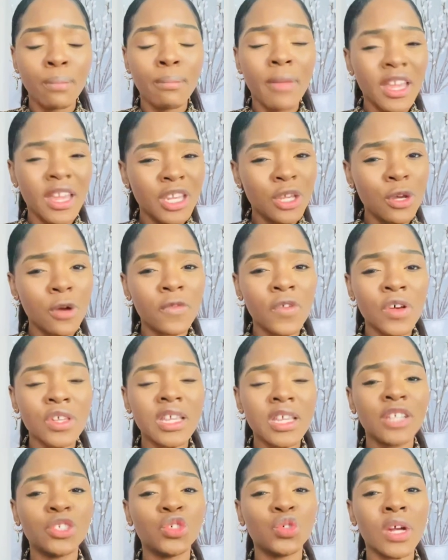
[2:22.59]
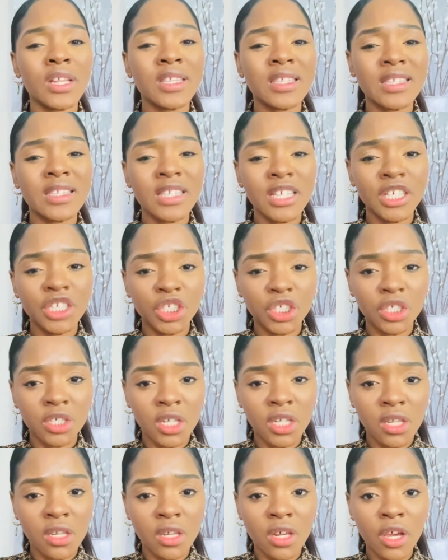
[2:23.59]
Many of us are
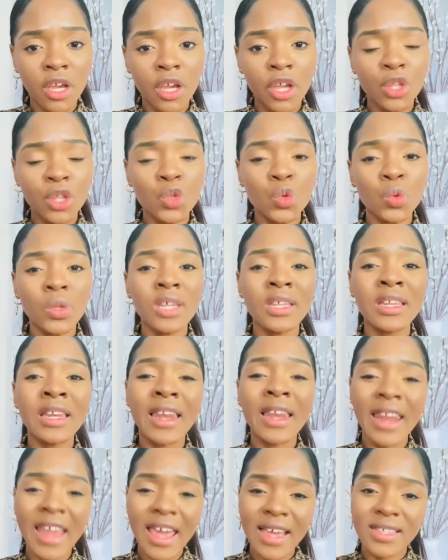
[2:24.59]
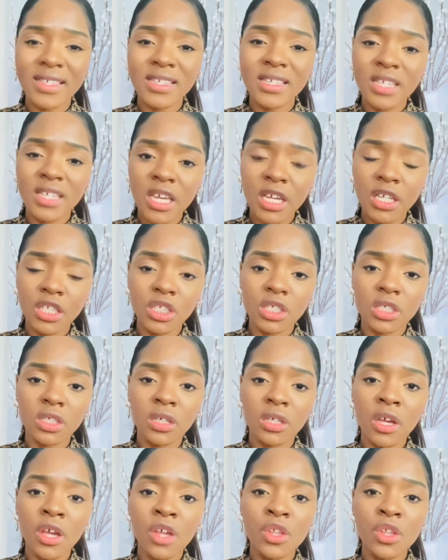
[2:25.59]
transitioning to the next stage,